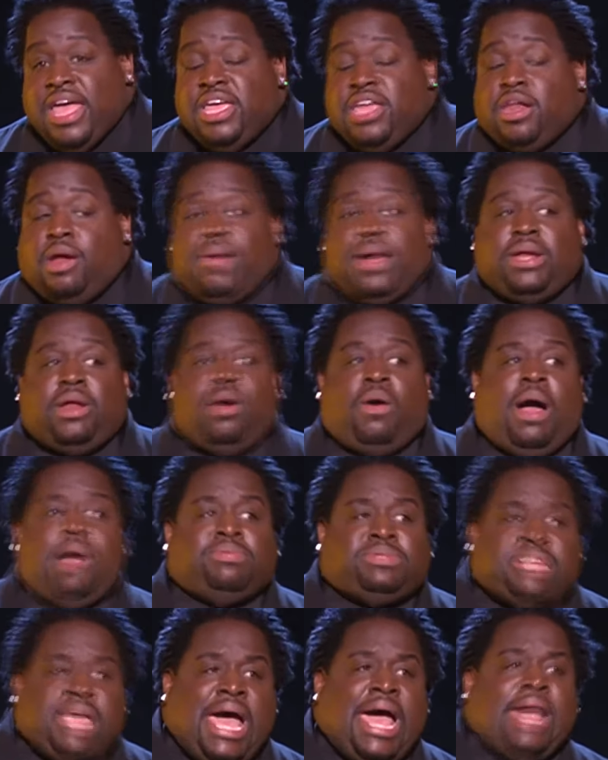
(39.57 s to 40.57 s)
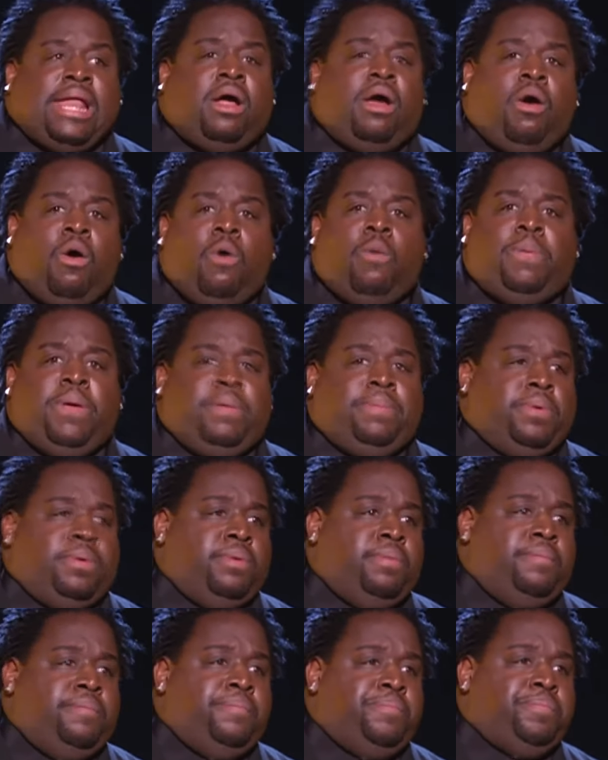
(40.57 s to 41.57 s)
You know what, though? I'm tired of old
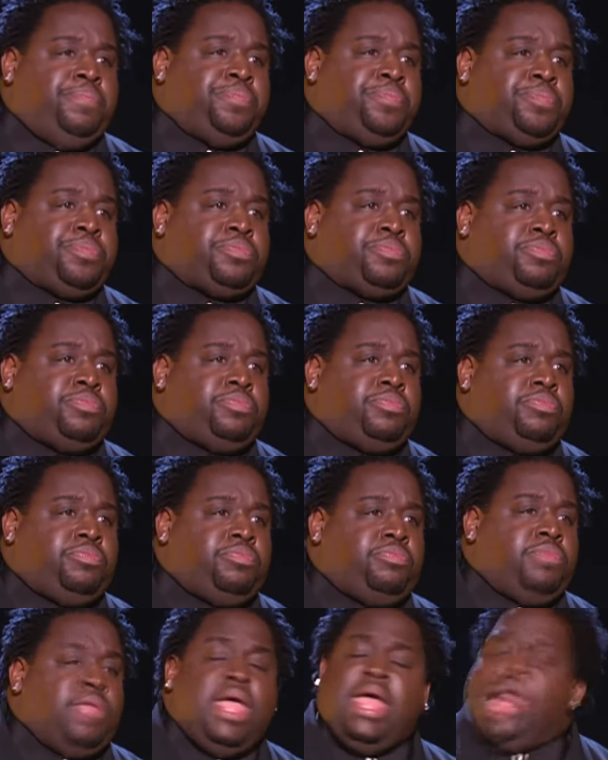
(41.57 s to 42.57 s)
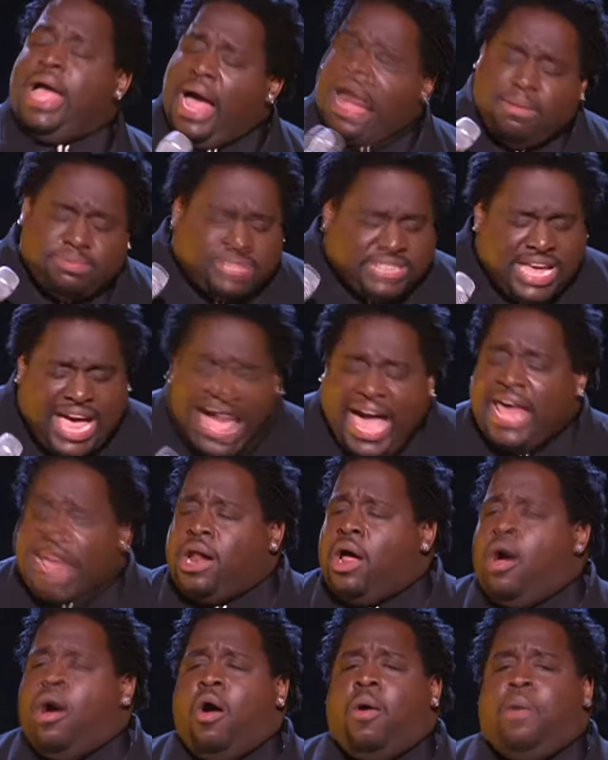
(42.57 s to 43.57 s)
people. I'm
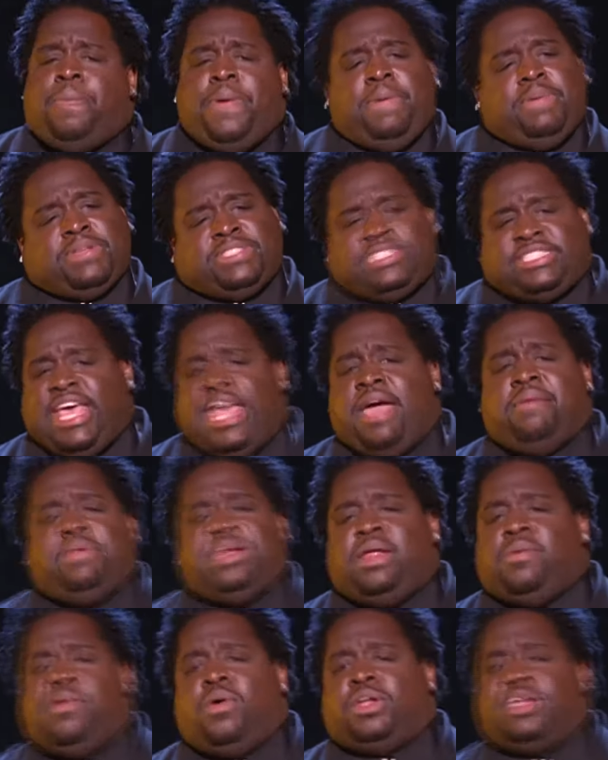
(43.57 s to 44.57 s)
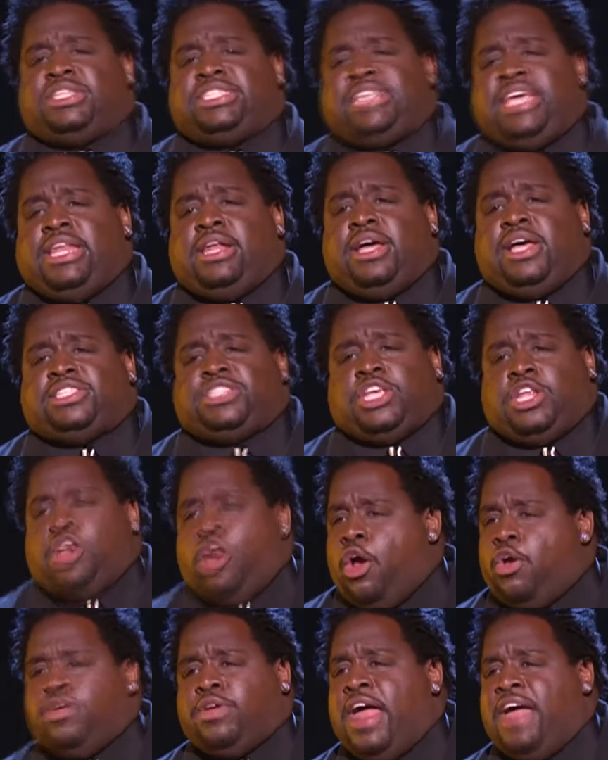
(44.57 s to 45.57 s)
tired of old people saying what they want to say to us and
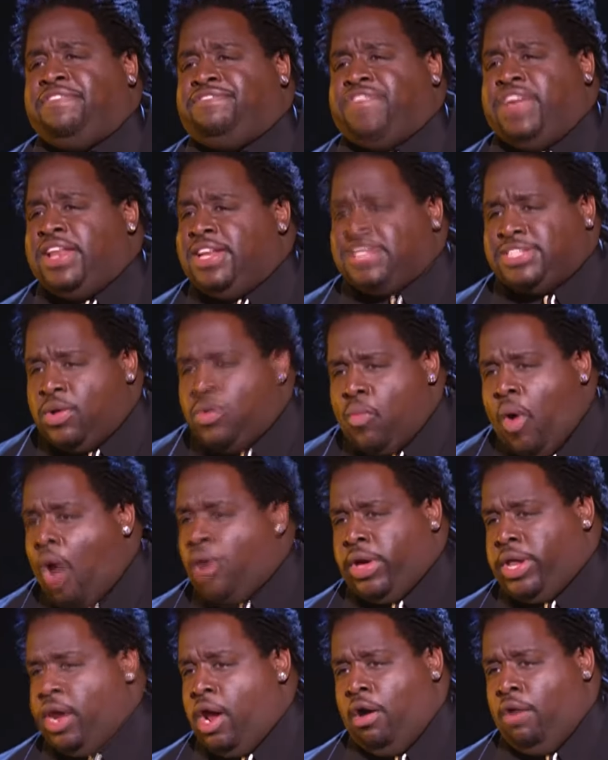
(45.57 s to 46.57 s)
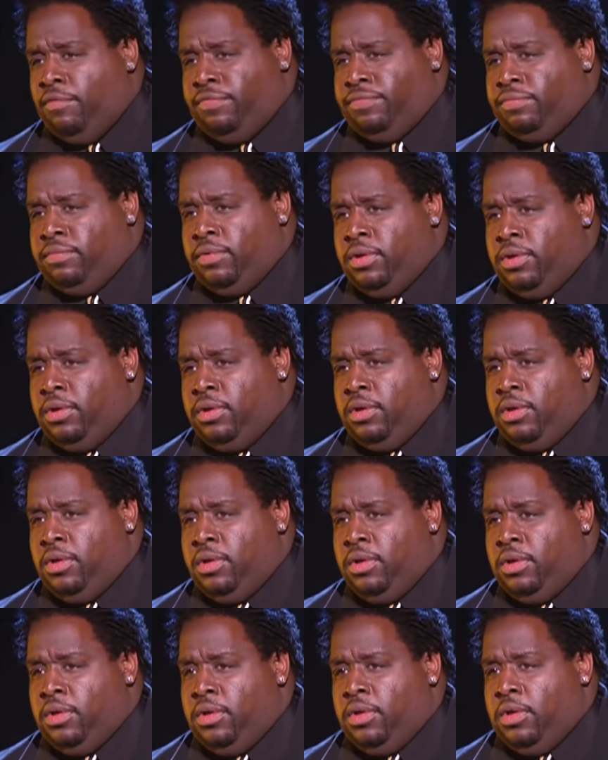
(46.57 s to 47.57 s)
hurting our feelings and walking off.
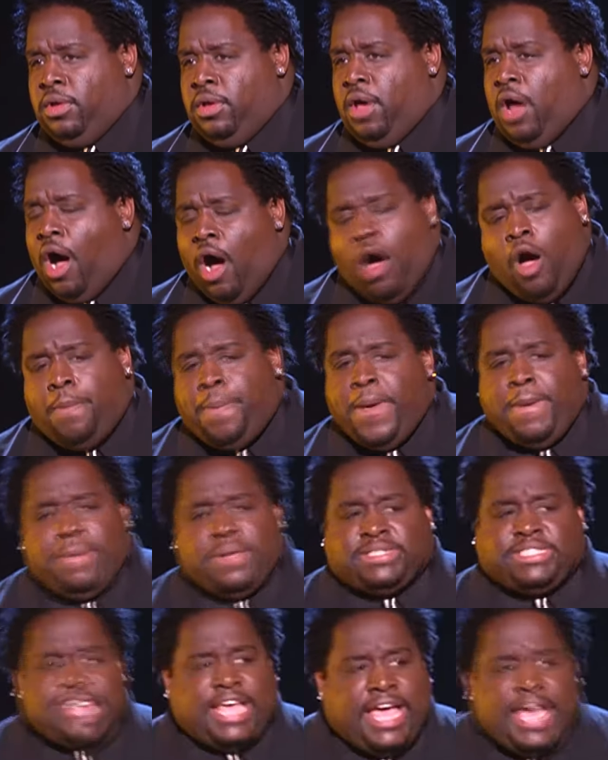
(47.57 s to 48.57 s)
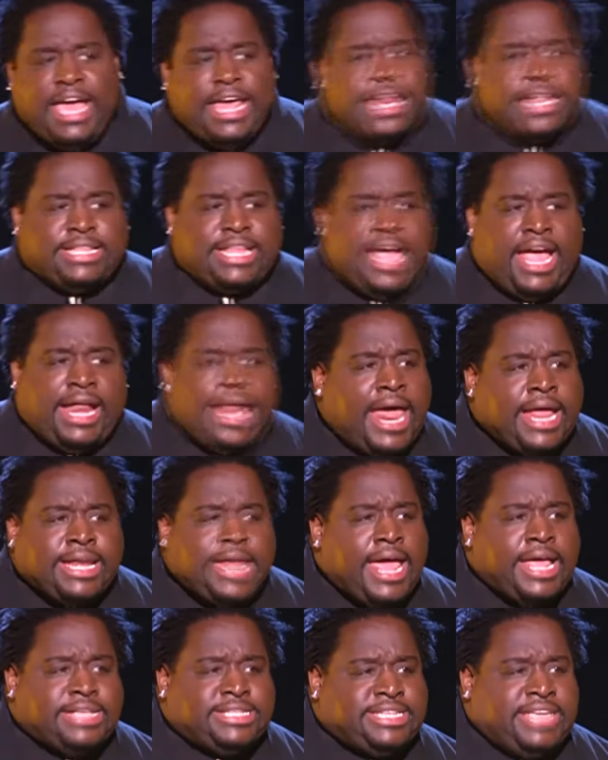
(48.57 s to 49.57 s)
Old people say anything like
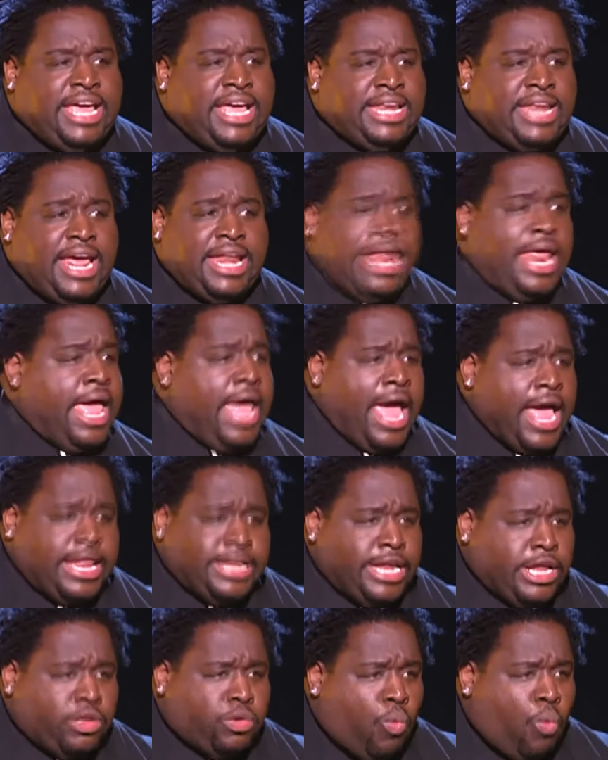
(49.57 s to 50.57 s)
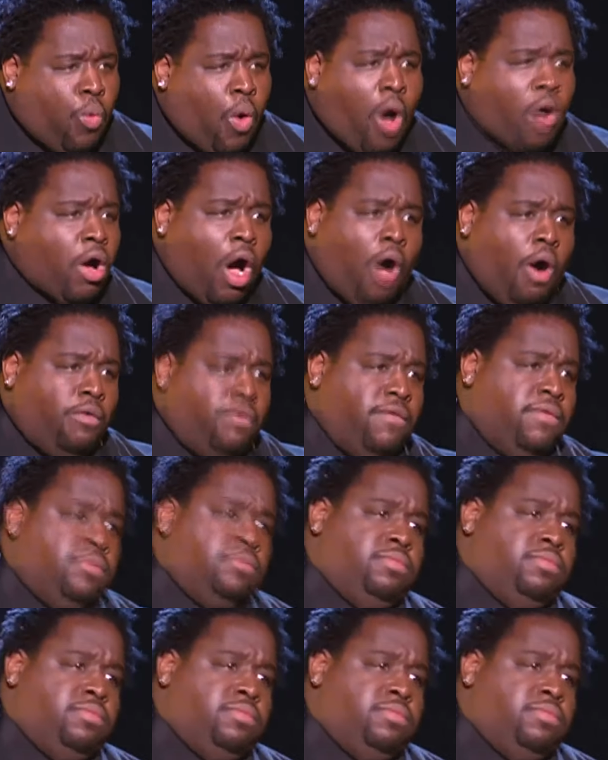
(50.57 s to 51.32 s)
they ain't said nothing and just walk off.